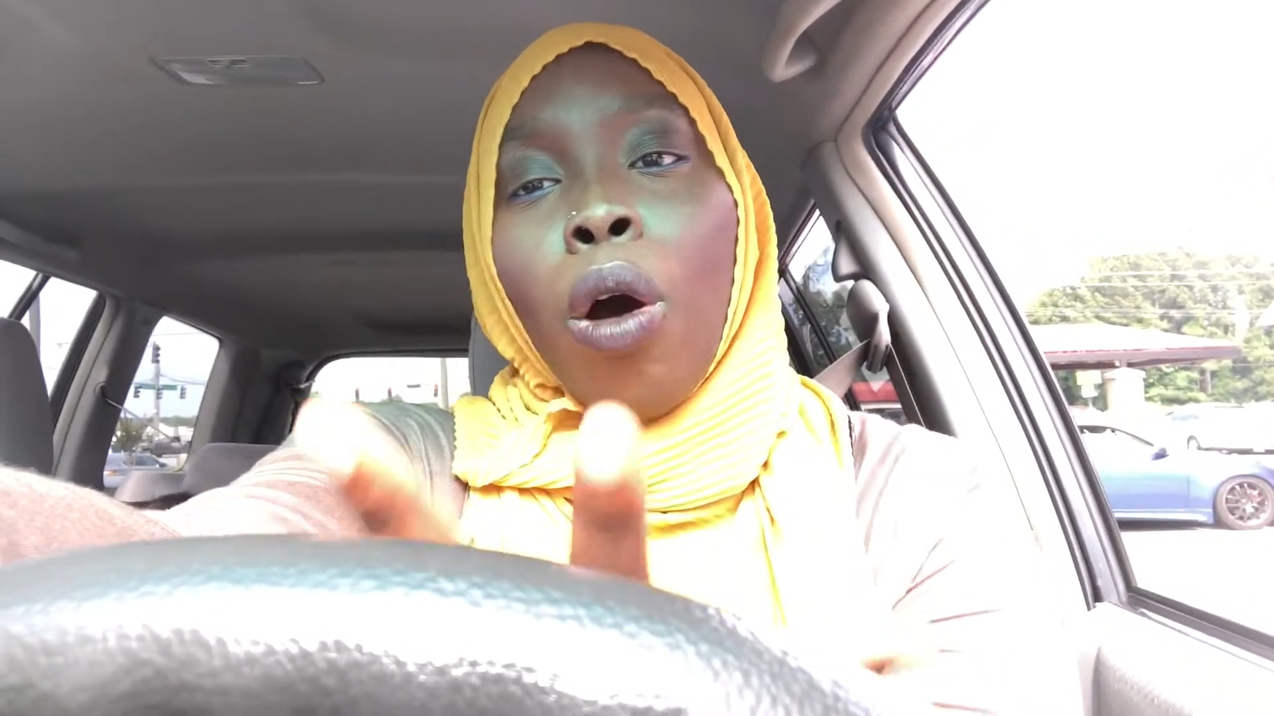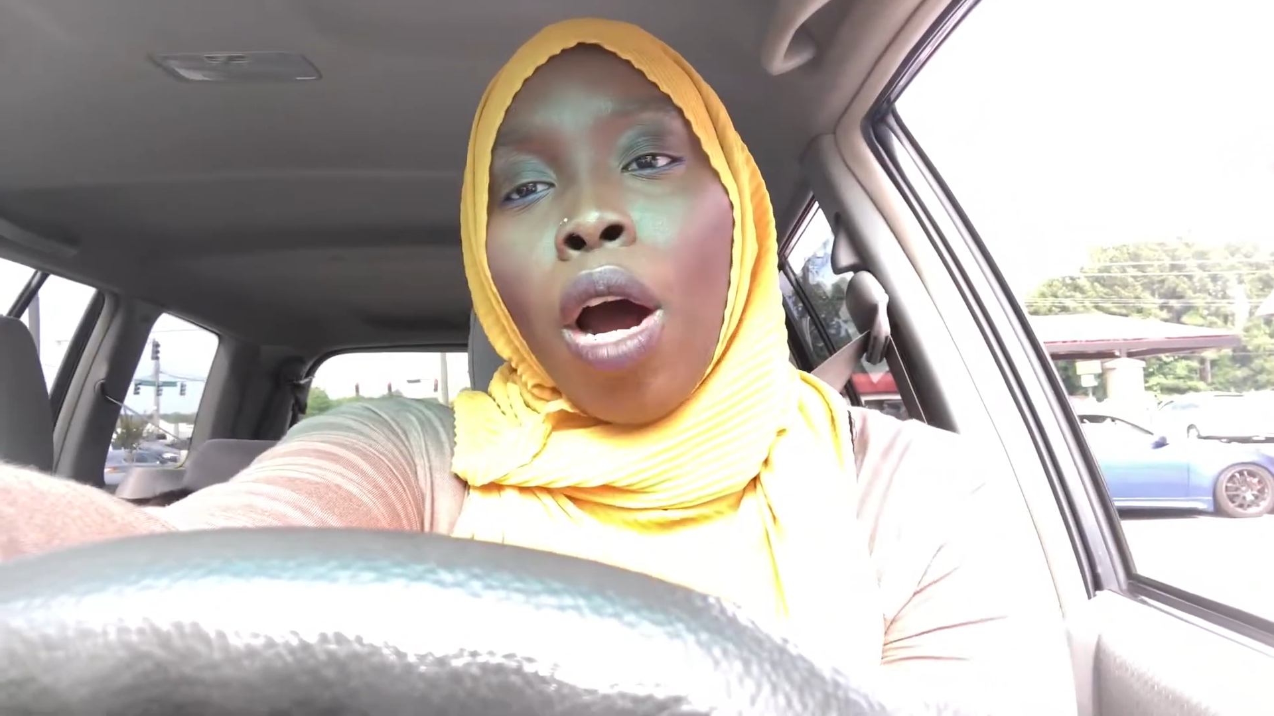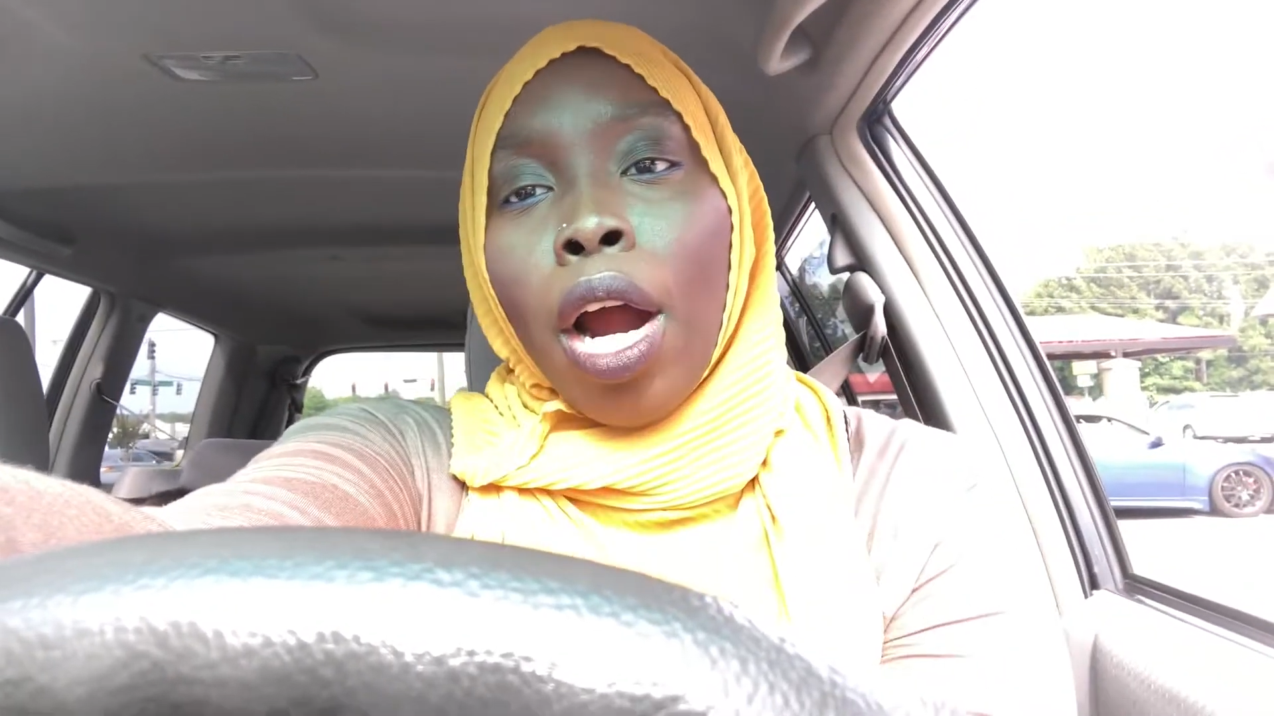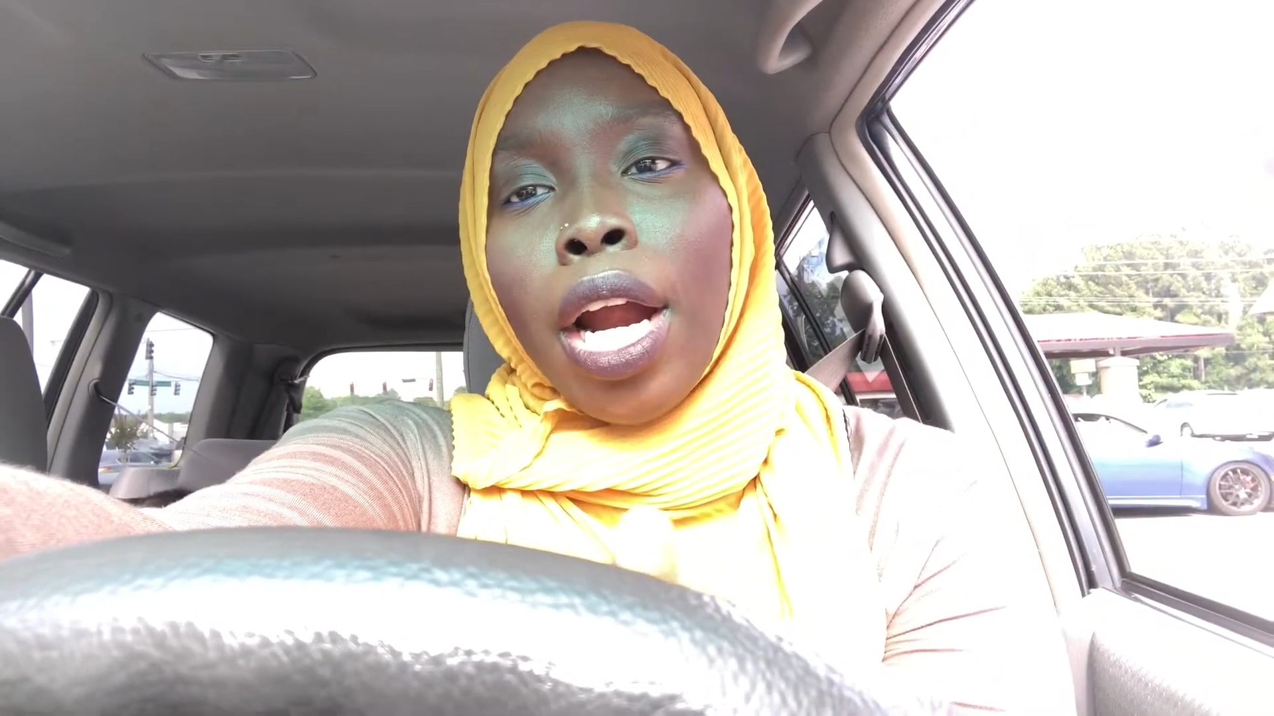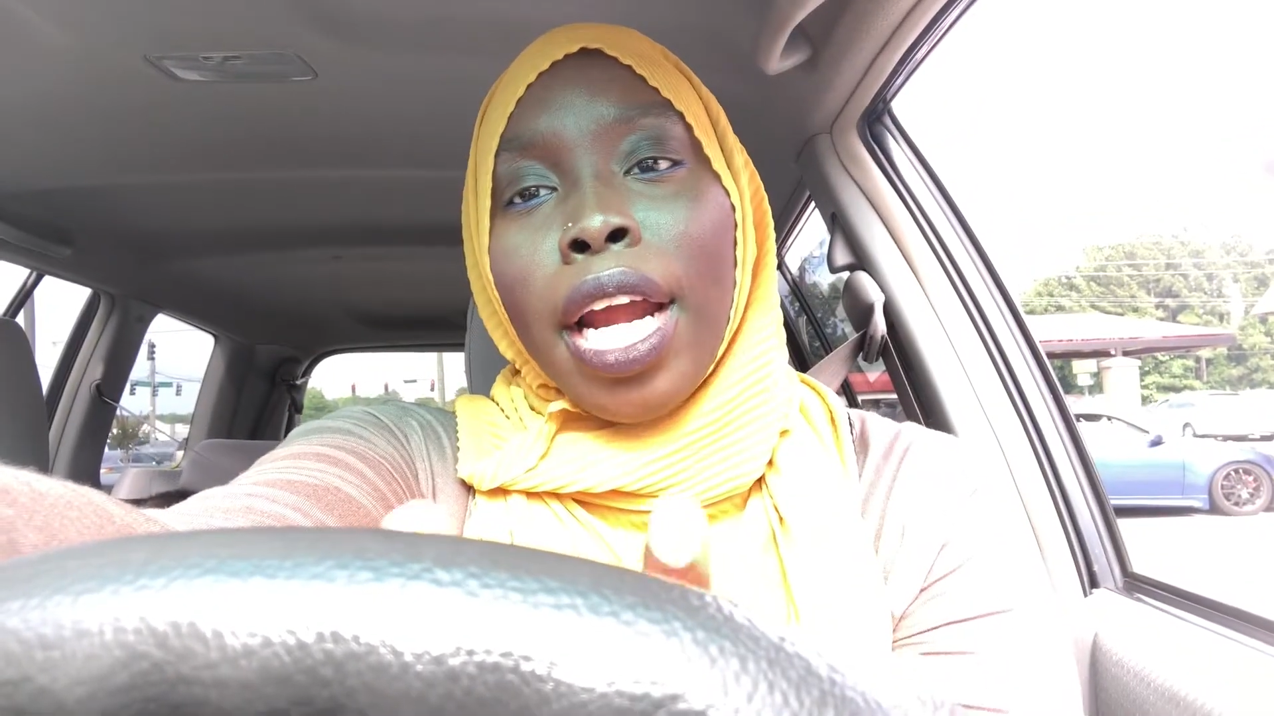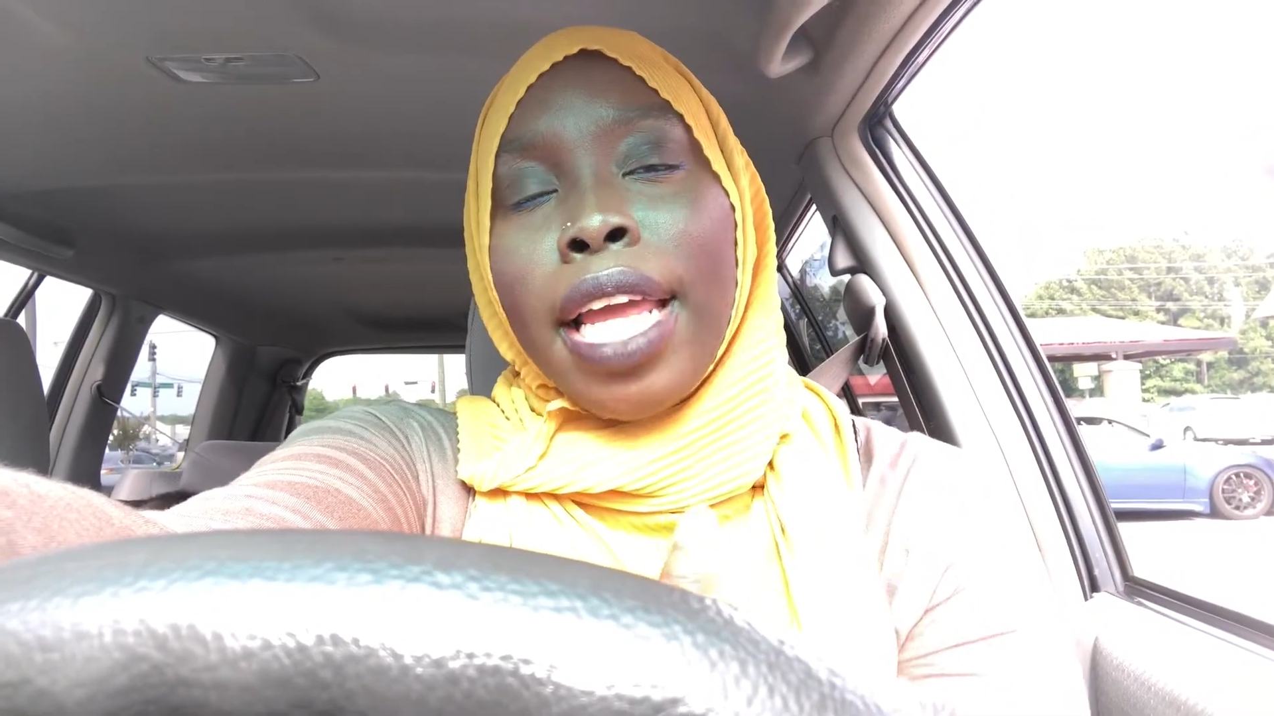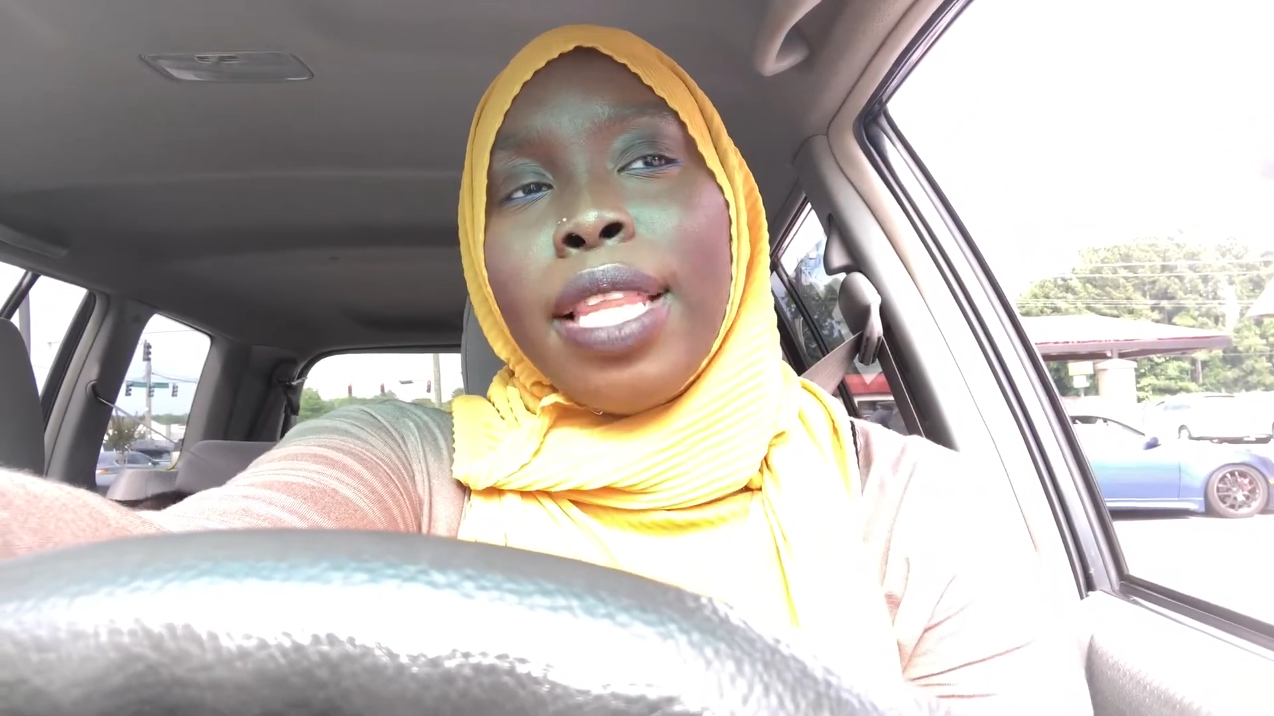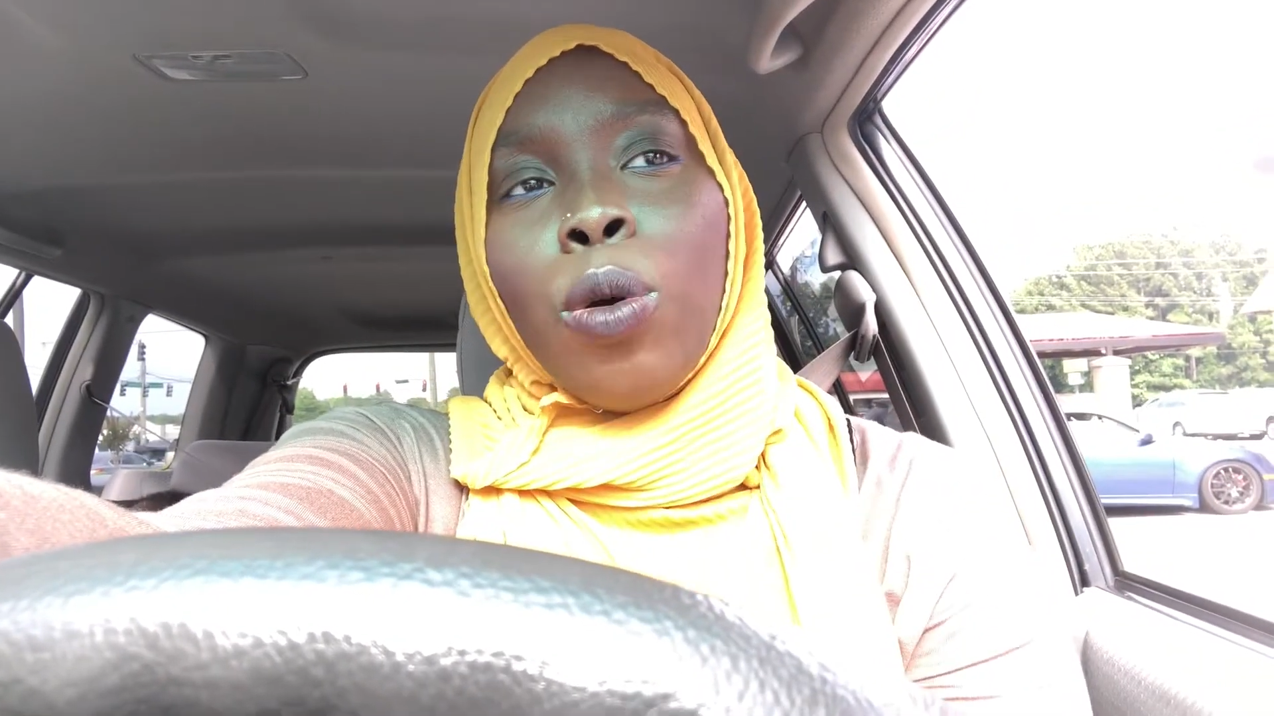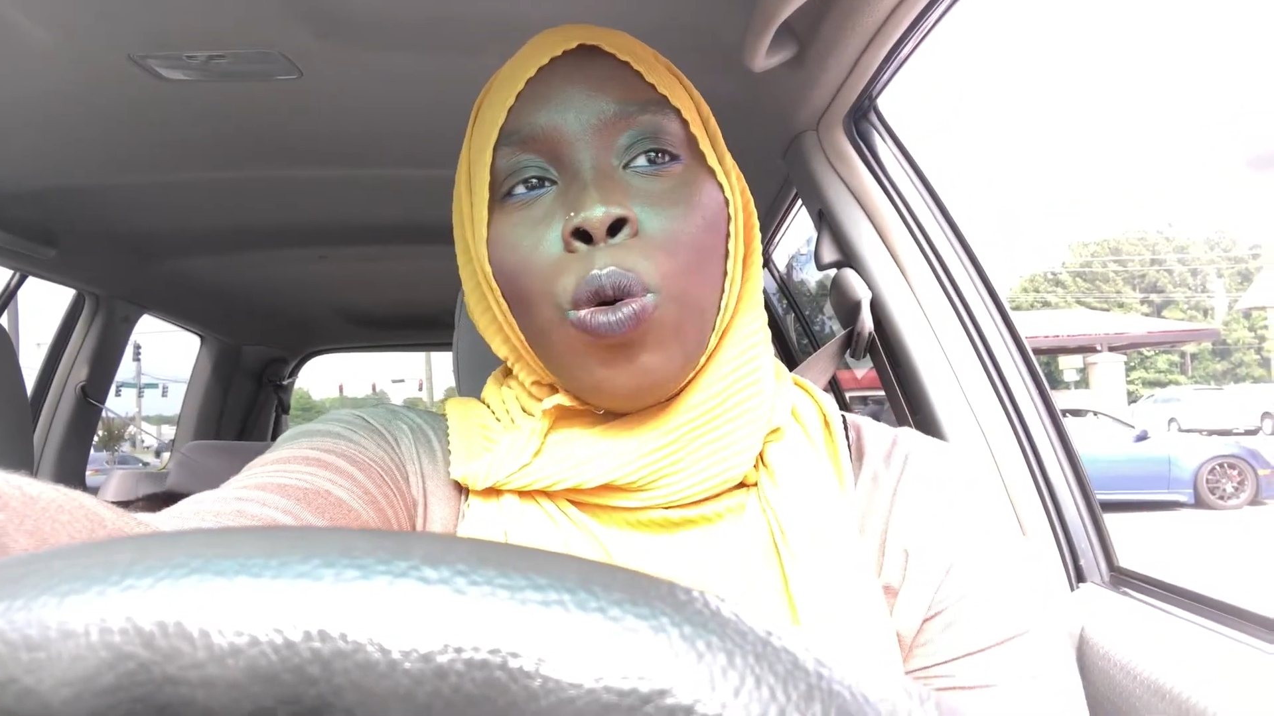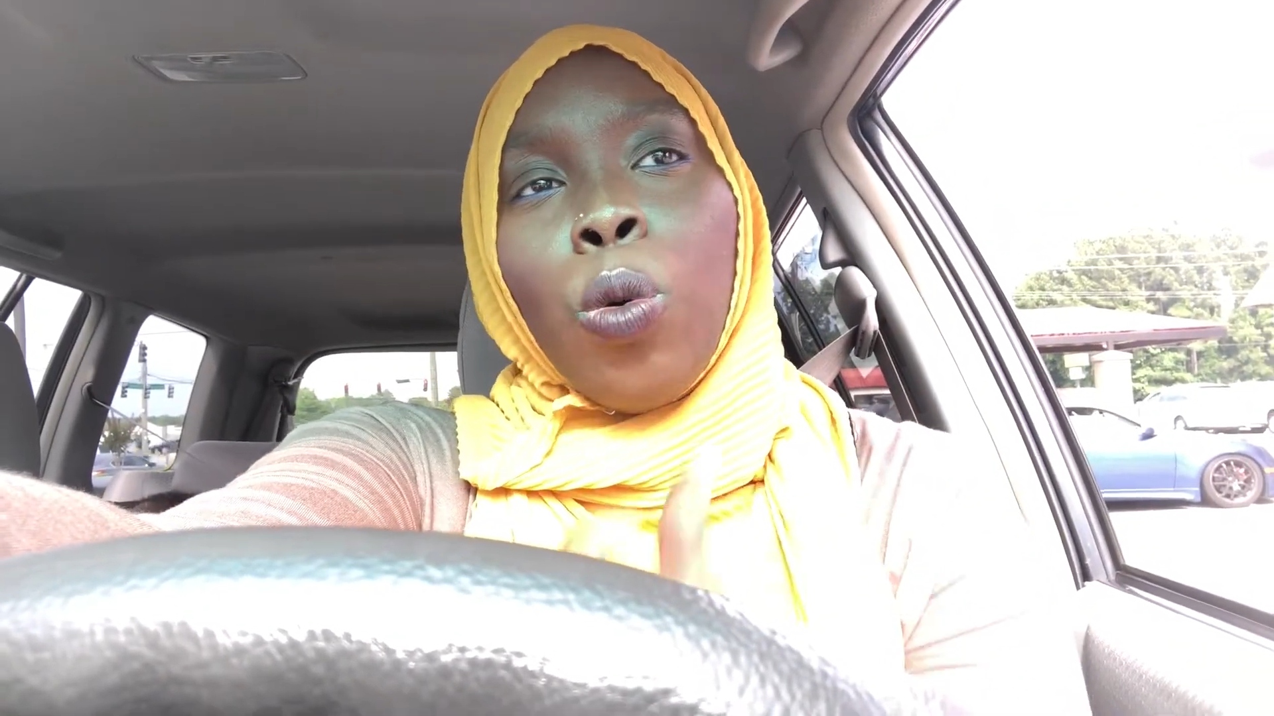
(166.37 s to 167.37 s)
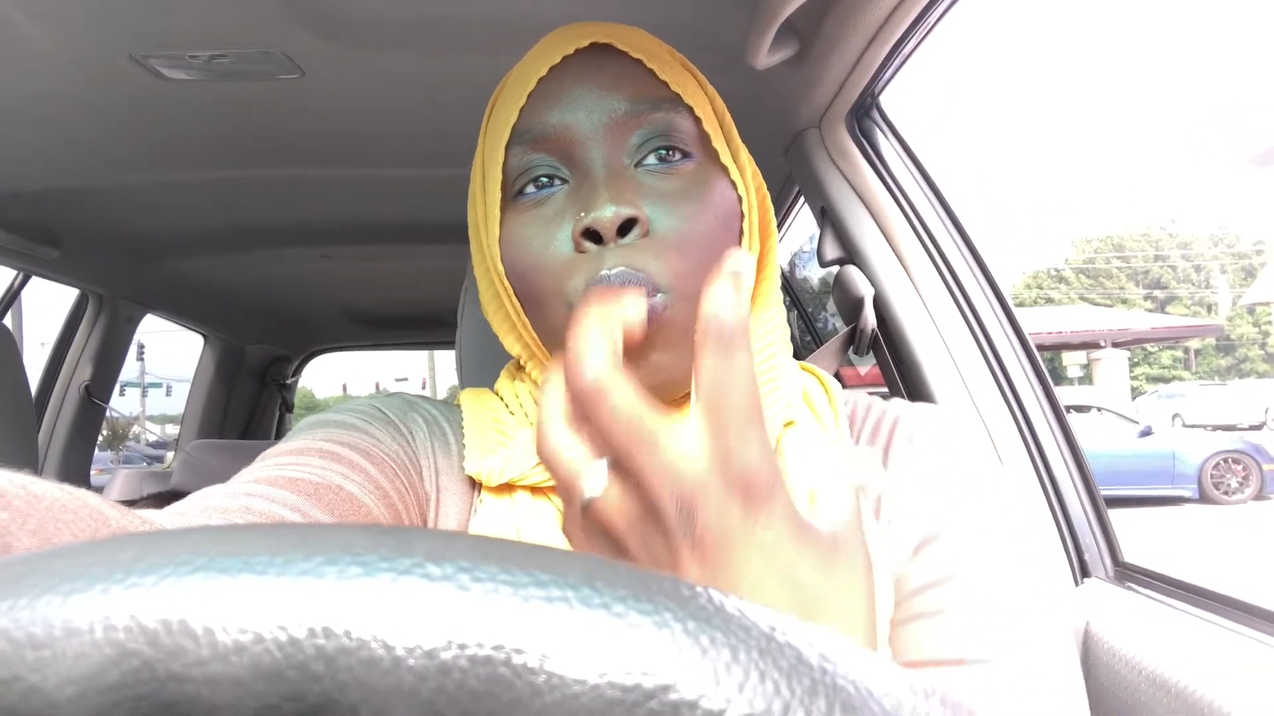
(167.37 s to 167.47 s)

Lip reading: are and